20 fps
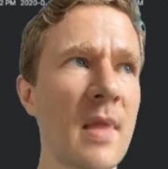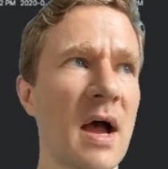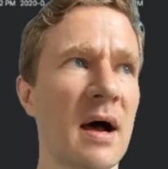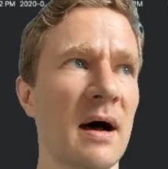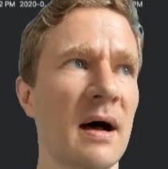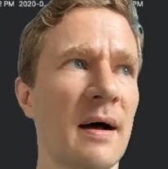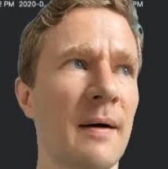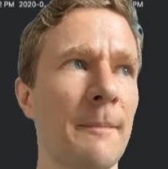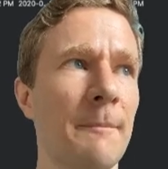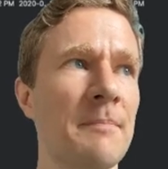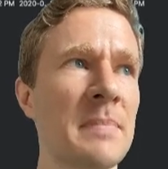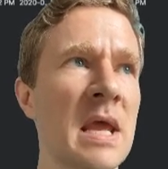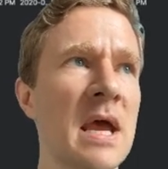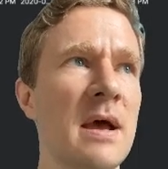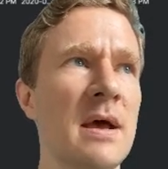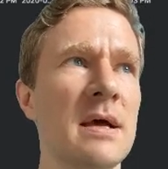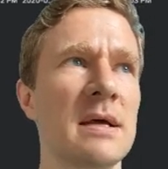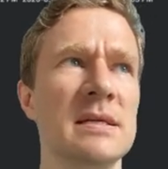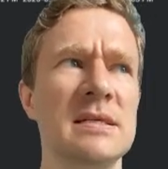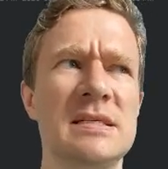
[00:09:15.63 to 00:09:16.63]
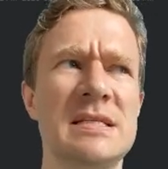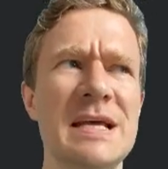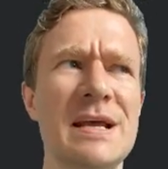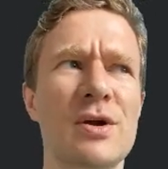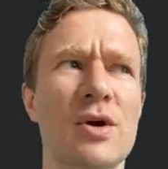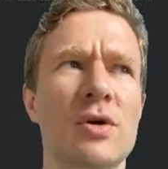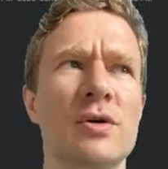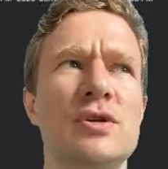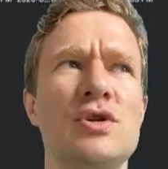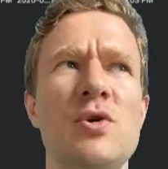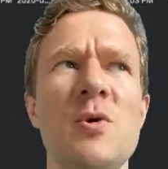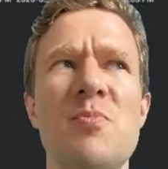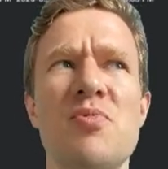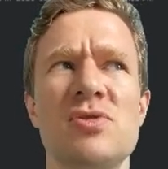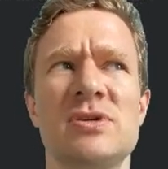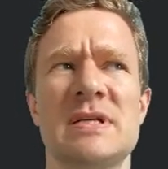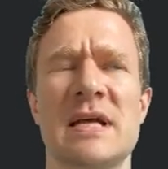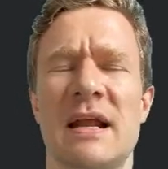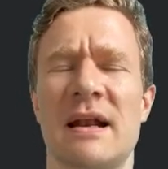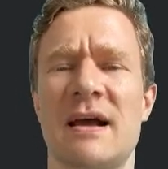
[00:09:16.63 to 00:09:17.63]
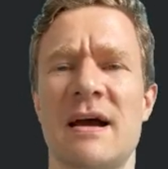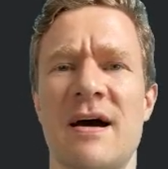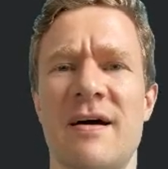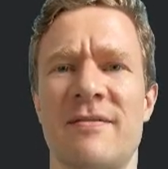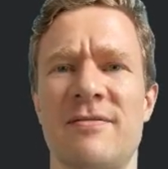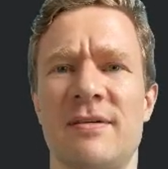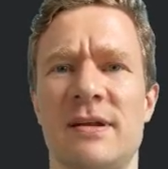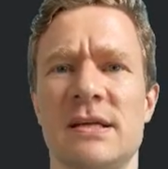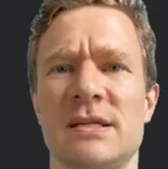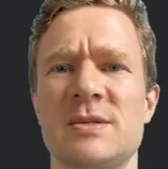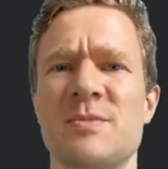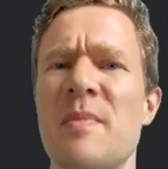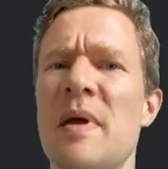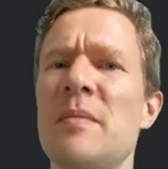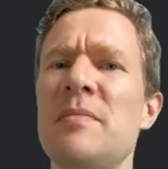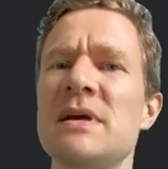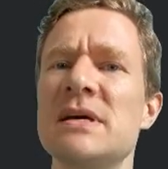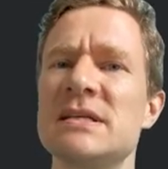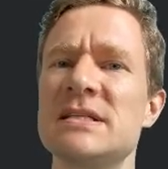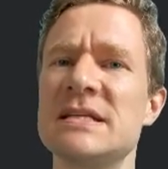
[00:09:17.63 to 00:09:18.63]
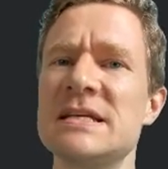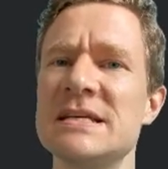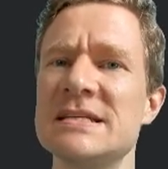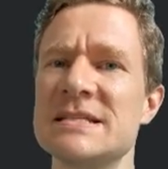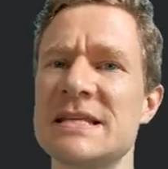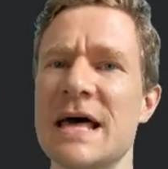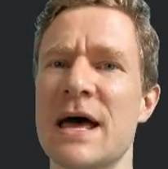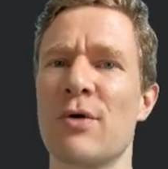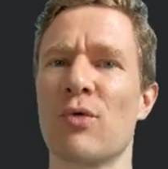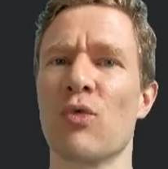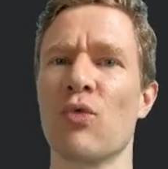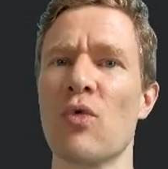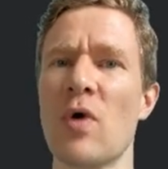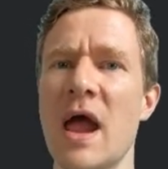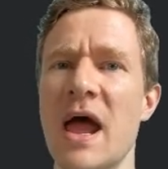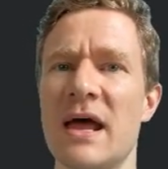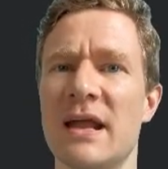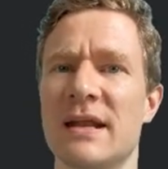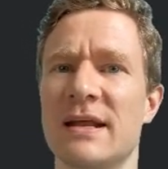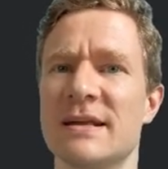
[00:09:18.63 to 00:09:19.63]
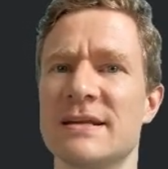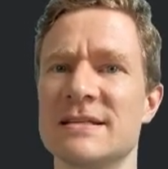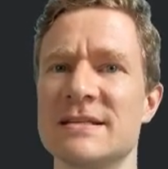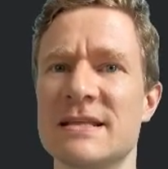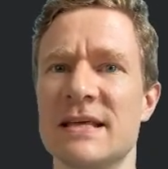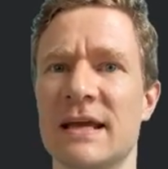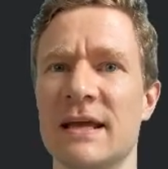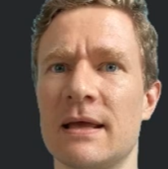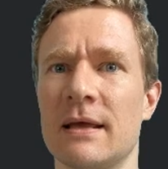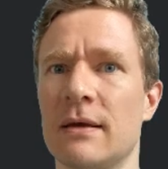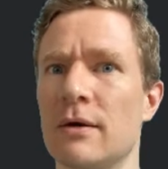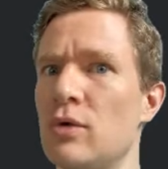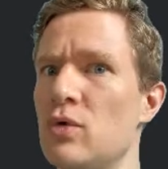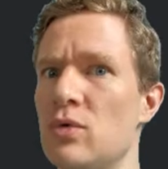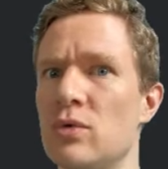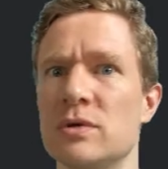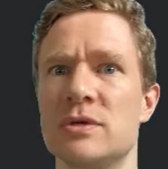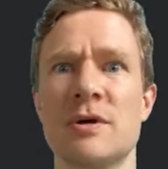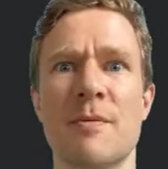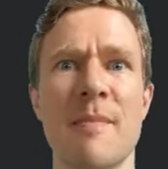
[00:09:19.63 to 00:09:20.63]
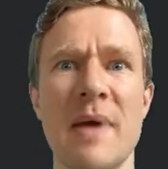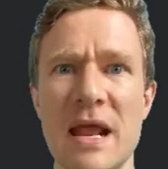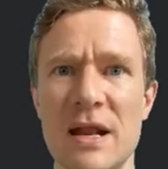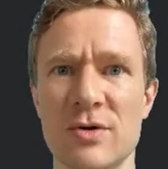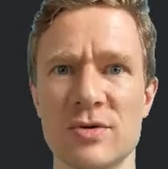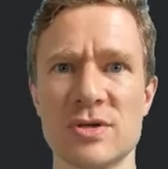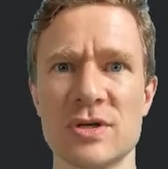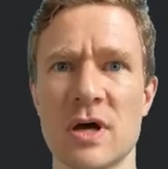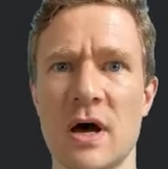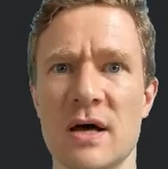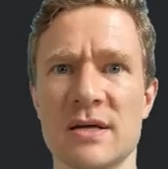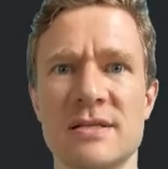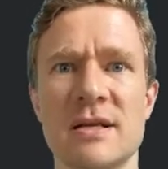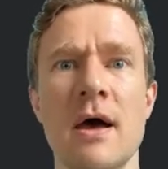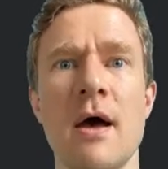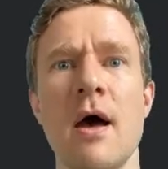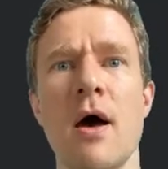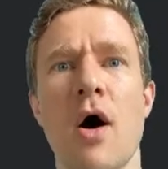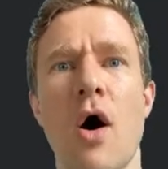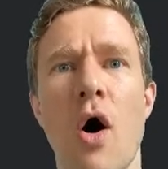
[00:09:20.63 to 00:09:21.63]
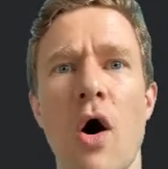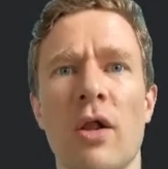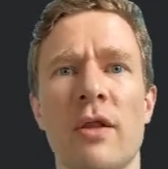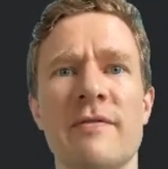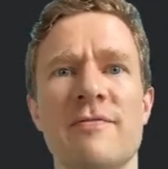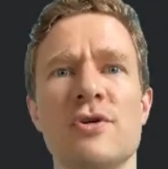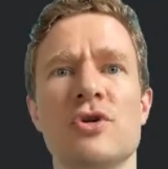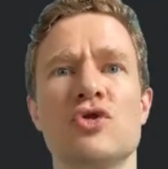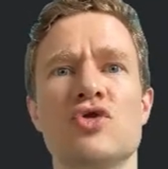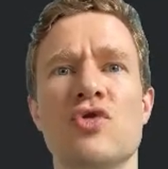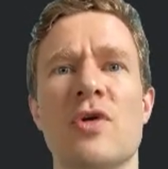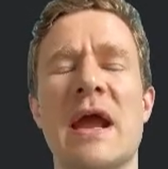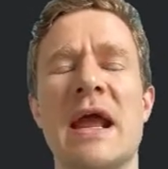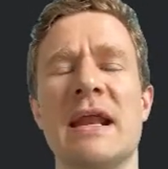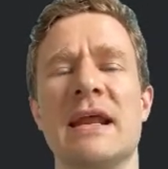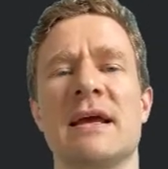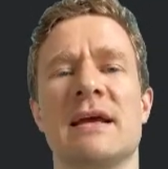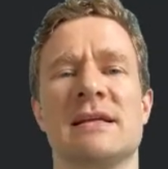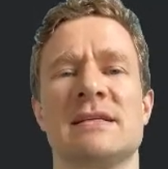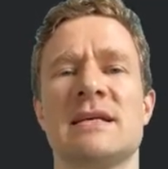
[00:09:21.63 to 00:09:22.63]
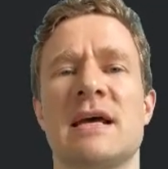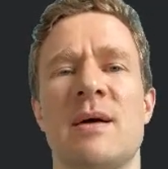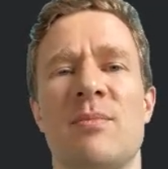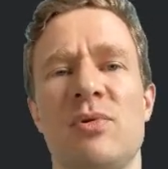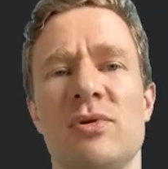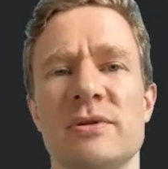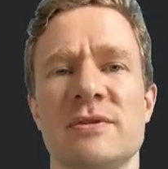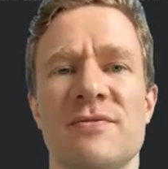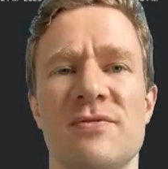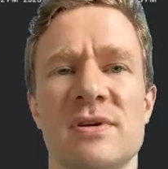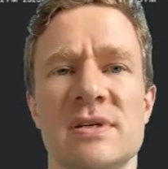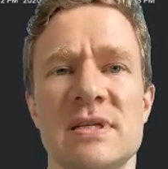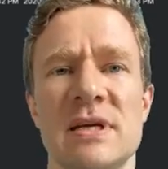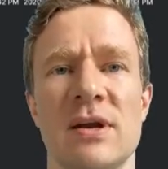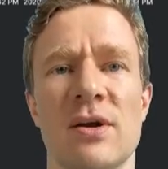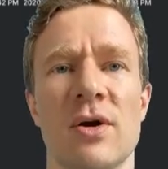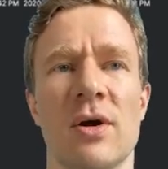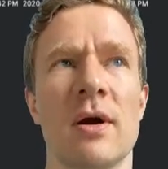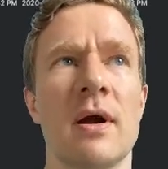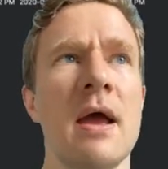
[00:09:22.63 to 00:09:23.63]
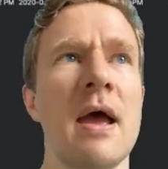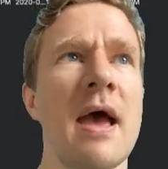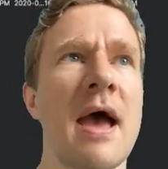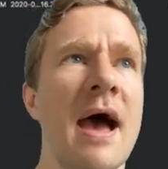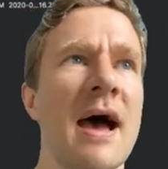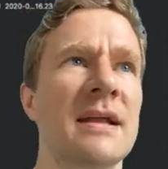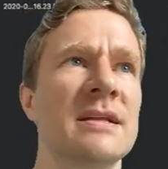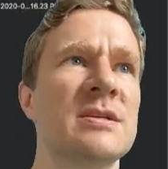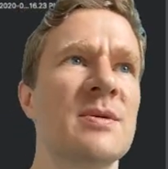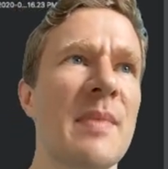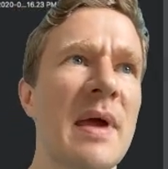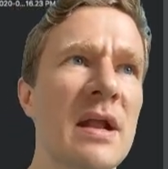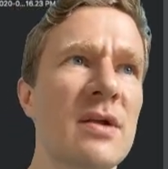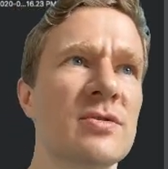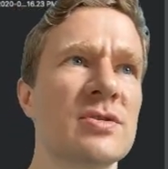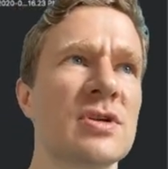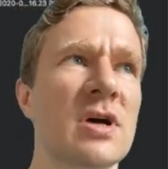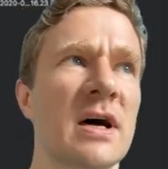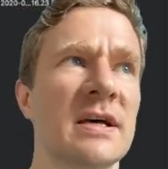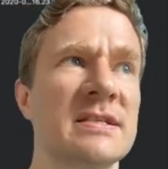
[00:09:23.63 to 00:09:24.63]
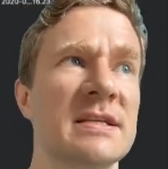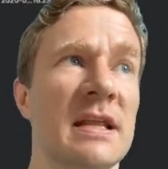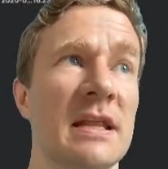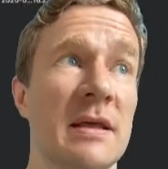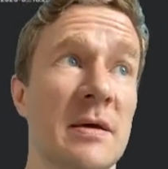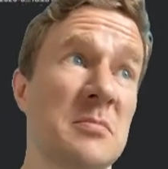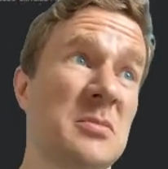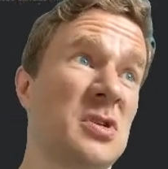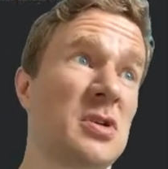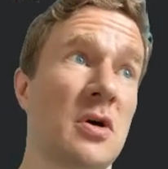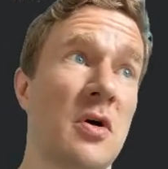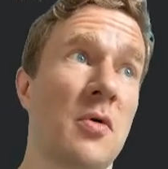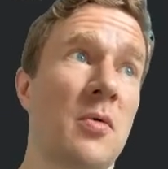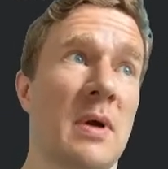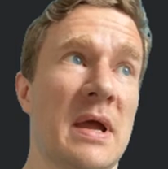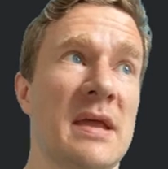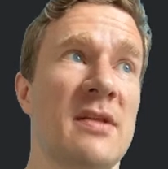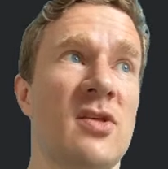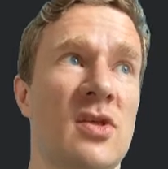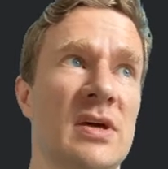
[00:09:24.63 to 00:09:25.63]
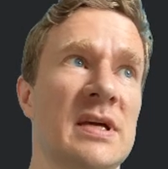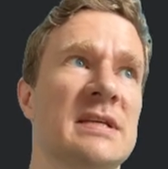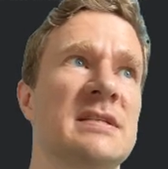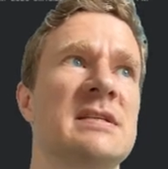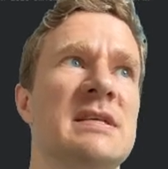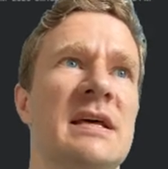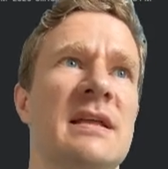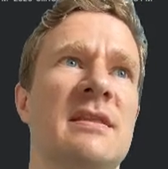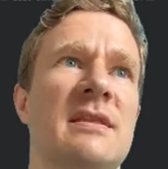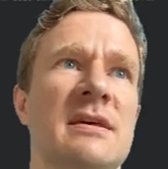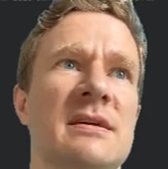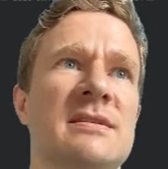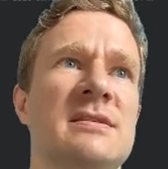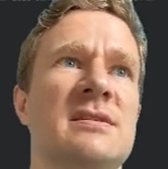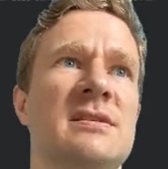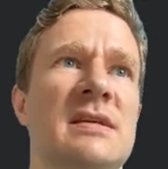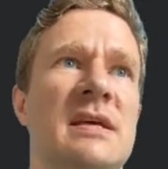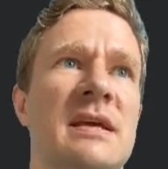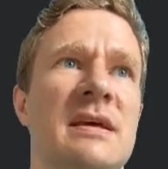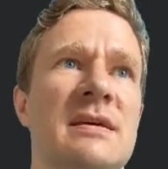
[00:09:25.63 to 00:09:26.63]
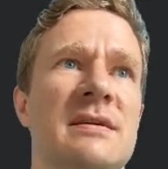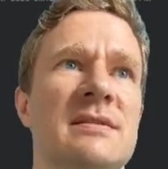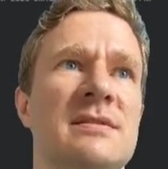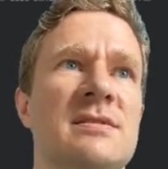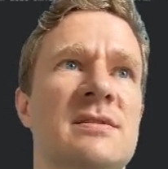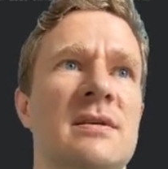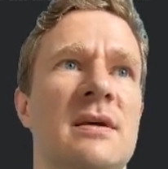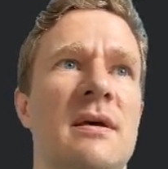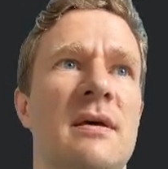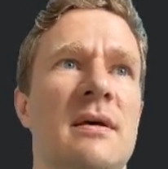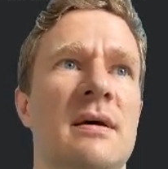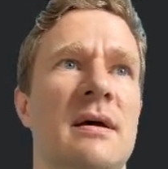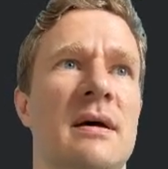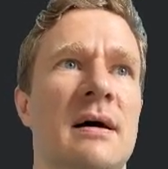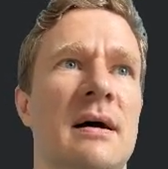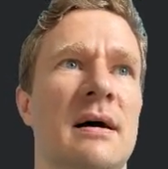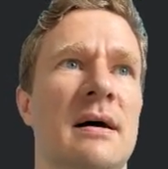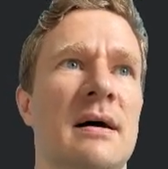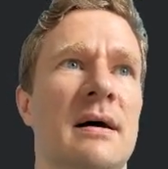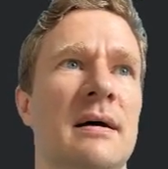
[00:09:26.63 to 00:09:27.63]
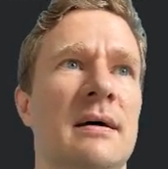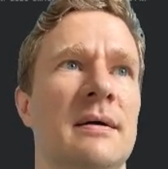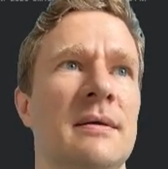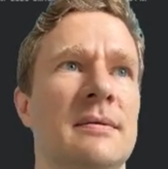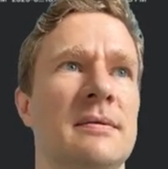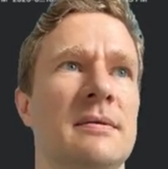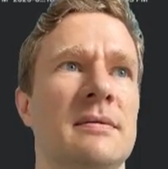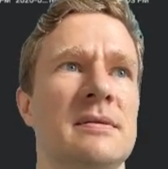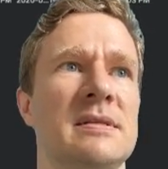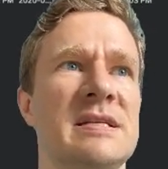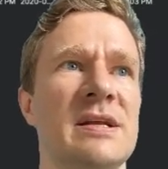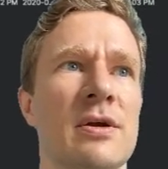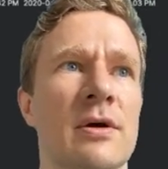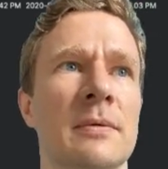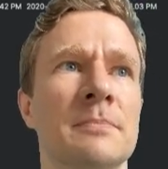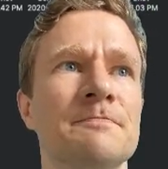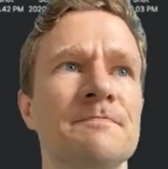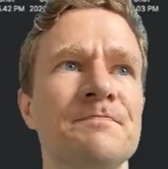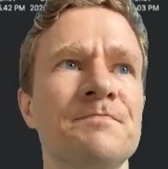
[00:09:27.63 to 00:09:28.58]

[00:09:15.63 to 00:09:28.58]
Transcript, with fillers: um, dinner 2% confidence maybe it sees that red and is thinking ooh tomato sauce all of your training examples for dinner had tomato sauce in them so it thinks that this is uh, dinner